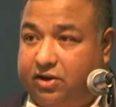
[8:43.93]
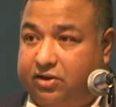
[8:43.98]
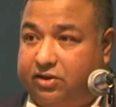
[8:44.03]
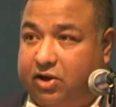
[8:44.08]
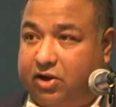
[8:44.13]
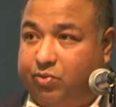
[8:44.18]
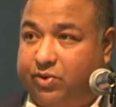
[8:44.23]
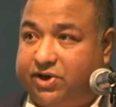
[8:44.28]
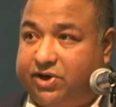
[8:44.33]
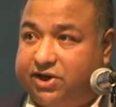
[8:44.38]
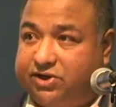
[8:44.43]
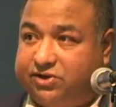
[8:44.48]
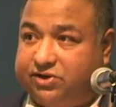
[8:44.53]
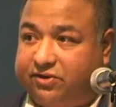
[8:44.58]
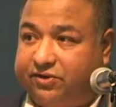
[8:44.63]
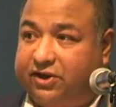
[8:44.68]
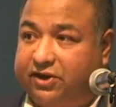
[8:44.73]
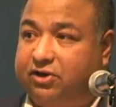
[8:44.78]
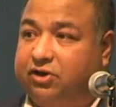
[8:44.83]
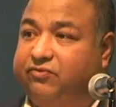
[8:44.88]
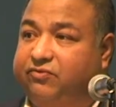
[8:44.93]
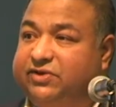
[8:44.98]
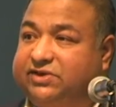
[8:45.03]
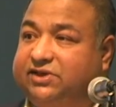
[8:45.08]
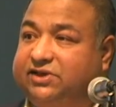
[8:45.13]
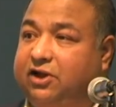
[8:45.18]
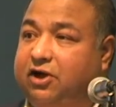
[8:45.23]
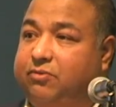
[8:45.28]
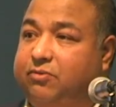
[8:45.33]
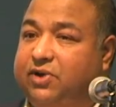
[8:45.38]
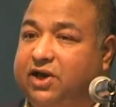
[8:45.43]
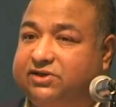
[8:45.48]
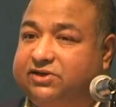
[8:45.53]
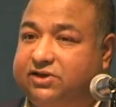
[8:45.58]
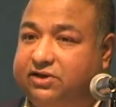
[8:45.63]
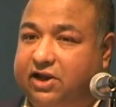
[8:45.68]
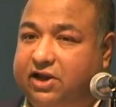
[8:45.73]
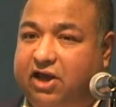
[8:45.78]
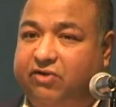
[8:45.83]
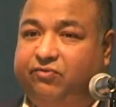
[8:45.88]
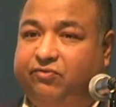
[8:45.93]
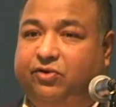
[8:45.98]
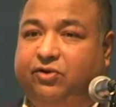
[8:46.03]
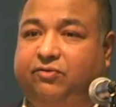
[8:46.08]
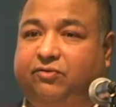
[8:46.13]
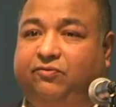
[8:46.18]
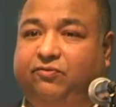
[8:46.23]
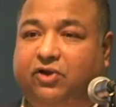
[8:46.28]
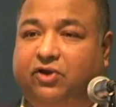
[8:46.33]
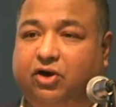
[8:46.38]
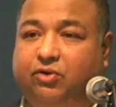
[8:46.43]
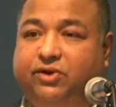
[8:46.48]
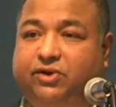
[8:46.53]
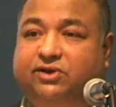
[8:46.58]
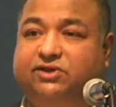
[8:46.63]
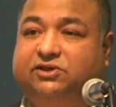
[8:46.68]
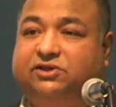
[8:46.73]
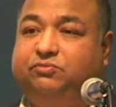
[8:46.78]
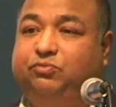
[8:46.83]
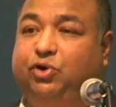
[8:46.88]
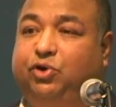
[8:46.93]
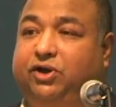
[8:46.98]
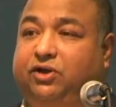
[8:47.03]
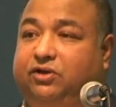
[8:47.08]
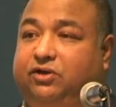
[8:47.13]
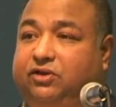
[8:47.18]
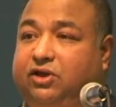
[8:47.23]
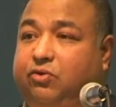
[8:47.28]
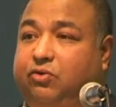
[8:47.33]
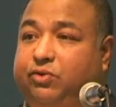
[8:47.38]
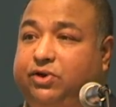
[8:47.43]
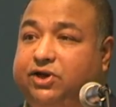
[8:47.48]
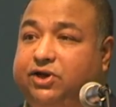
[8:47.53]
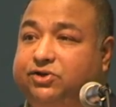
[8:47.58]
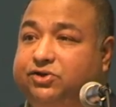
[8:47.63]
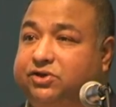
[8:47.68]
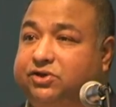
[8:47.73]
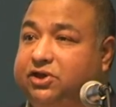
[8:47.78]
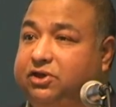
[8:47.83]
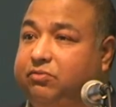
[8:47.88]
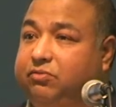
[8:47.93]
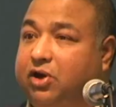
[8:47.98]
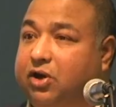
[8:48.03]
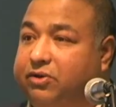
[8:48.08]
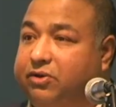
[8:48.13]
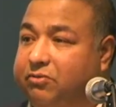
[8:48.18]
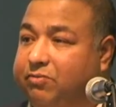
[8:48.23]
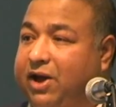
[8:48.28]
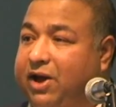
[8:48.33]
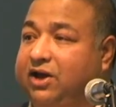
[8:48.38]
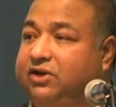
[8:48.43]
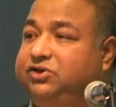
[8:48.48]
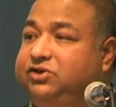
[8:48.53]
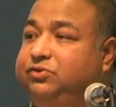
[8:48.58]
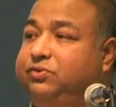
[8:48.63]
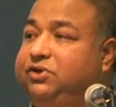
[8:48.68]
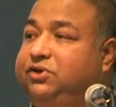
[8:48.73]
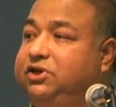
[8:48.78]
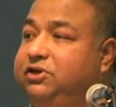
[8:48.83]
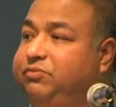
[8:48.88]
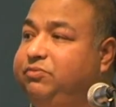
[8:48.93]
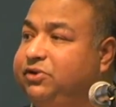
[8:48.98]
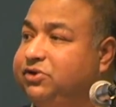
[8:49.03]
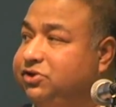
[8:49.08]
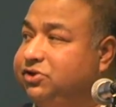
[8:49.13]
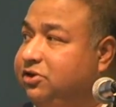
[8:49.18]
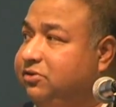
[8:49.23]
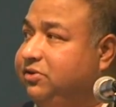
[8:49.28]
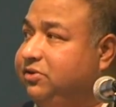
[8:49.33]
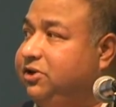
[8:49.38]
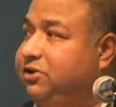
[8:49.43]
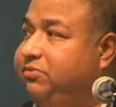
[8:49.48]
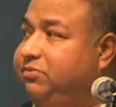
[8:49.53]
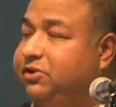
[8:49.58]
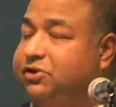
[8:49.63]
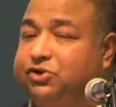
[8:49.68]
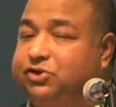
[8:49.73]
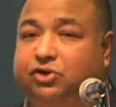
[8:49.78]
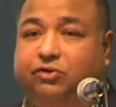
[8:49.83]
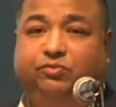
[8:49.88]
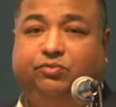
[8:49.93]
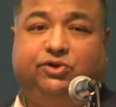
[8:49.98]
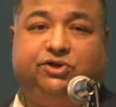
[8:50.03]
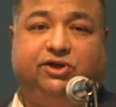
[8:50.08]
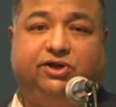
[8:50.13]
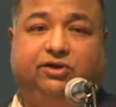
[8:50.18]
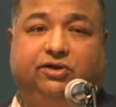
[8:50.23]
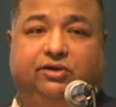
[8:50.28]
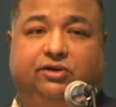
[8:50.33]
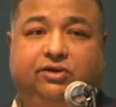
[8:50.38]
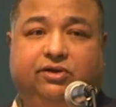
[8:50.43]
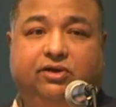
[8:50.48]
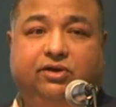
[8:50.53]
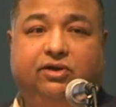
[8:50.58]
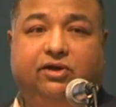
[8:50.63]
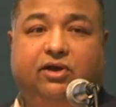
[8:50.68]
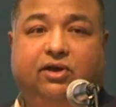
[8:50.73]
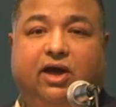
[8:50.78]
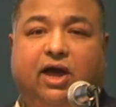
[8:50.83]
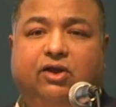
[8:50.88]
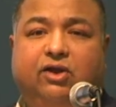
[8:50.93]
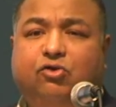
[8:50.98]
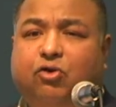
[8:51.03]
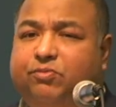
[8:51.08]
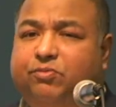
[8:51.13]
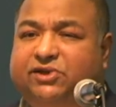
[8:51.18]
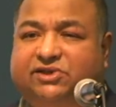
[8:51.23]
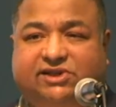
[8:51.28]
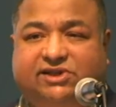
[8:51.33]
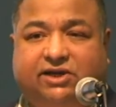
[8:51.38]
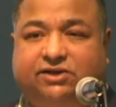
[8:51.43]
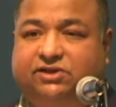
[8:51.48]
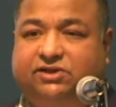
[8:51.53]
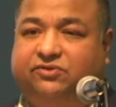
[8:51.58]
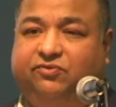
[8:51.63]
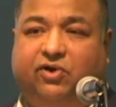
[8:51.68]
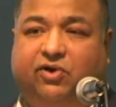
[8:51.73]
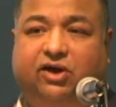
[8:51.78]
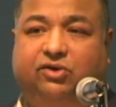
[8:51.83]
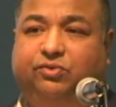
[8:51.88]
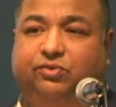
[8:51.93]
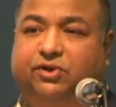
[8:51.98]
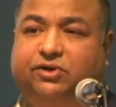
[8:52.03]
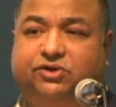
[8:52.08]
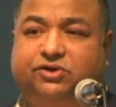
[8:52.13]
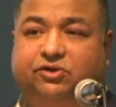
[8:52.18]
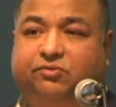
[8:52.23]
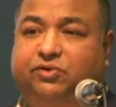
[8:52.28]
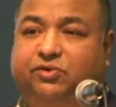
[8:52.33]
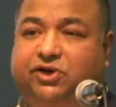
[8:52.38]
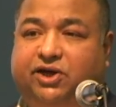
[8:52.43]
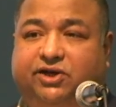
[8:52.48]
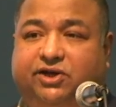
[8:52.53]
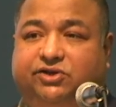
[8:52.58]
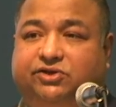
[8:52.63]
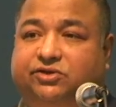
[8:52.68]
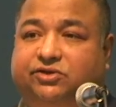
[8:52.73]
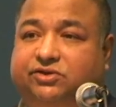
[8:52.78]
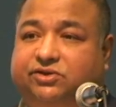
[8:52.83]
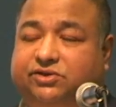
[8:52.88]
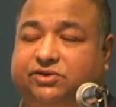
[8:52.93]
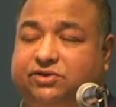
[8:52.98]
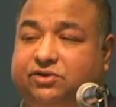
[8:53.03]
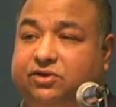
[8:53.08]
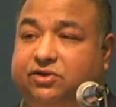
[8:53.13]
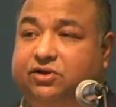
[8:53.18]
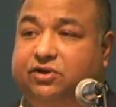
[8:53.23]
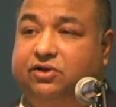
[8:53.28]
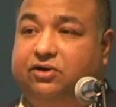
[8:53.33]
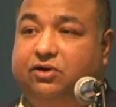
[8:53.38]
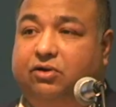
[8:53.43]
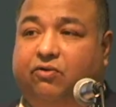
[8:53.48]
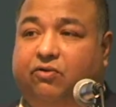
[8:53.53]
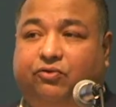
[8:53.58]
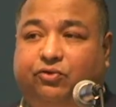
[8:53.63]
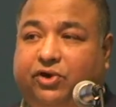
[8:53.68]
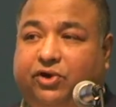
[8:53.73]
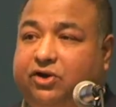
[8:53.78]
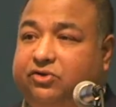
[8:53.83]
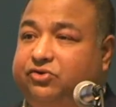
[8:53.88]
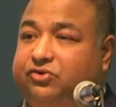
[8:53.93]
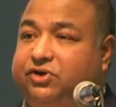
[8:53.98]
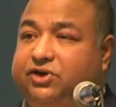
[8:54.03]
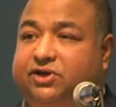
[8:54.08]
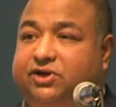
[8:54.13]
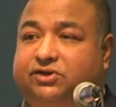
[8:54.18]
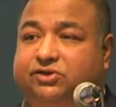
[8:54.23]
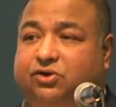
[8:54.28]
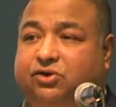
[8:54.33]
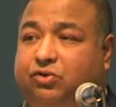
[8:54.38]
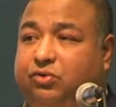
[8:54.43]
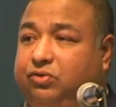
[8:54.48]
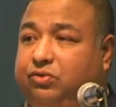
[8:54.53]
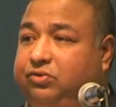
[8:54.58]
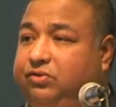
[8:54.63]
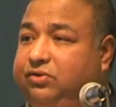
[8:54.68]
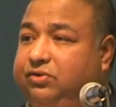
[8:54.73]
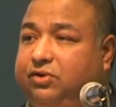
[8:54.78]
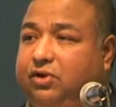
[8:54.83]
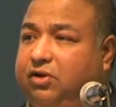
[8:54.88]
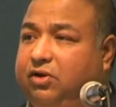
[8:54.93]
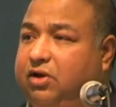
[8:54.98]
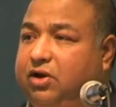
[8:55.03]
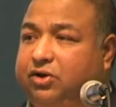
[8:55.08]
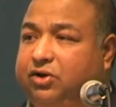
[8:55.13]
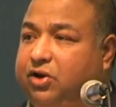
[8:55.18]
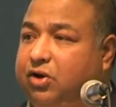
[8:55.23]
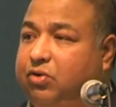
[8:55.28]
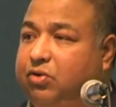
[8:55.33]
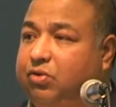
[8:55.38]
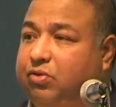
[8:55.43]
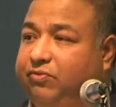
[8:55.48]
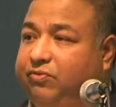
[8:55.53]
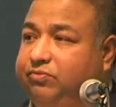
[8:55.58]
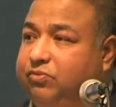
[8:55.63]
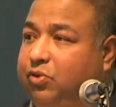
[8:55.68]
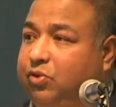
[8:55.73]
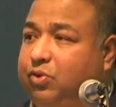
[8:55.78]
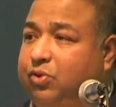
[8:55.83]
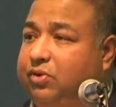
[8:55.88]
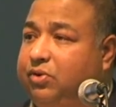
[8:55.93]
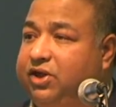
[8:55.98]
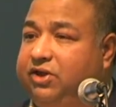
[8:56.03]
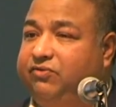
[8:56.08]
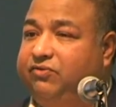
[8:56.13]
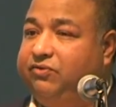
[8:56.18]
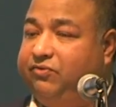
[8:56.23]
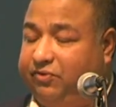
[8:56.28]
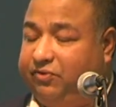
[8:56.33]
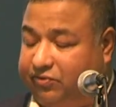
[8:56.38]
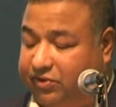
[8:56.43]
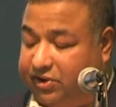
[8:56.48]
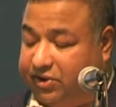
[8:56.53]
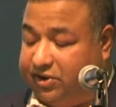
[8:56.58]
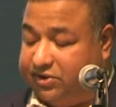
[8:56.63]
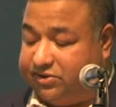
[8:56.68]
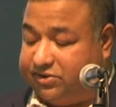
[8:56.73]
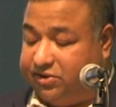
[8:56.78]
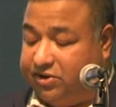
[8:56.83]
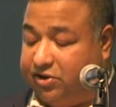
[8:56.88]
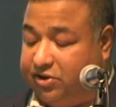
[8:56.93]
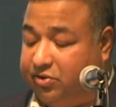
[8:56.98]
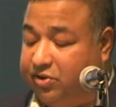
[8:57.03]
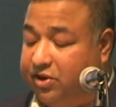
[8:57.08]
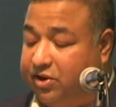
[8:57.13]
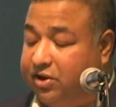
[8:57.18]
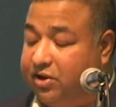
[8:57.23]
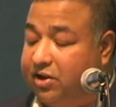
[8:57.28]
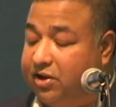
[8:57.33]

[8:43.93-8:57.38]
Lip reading: that we need to think of Islam as an ever-flowing spring that we need to keep going back to and keep interpreting, and not be satisfied with interpretations of 300 years old ago or even 50 years ago.